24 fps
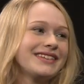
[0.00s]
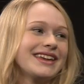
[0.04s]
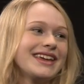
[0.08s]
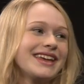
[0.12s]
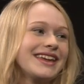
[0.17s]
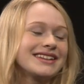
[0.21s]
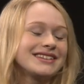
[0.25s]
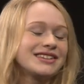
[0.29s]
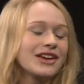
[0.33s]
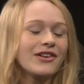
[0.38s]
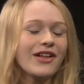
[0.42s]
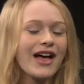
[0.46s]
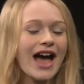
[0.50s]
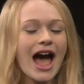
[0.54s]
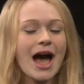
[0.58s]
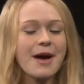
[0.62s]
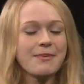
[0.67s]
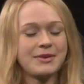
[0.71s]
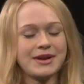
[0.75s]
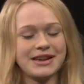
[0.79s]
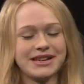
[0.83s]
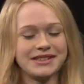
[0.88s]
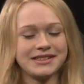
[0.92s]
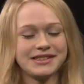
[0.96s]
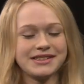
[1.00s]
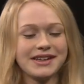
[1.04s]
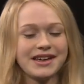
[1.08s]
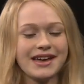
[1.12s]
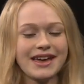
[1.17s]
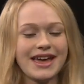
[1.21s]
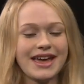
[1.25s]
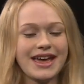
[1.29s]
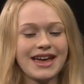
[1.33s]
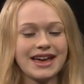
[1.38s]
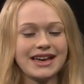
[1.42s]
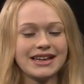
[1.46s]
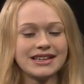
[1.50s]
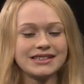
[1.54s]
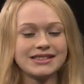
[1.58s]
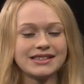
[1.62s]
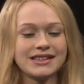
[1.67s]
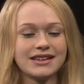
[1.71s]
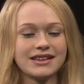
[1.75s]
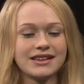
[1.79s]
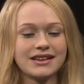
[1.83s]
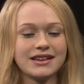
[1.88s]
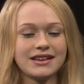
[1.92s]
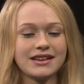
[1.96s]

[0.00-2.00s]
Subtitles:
It's all happened. And